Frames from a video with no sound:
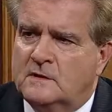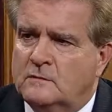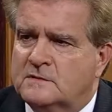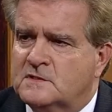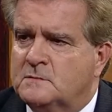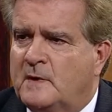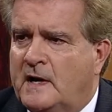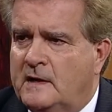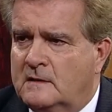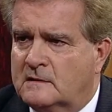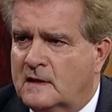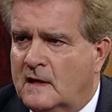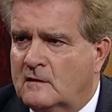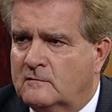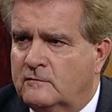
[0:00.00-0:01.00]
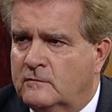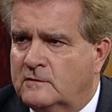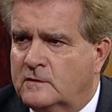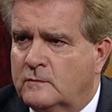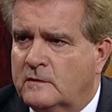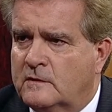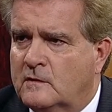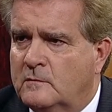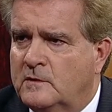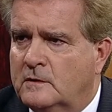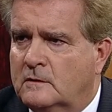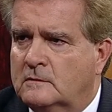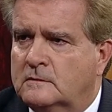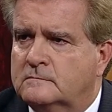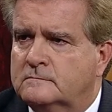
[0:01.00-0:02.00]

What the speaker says: that you inspired California with your bill?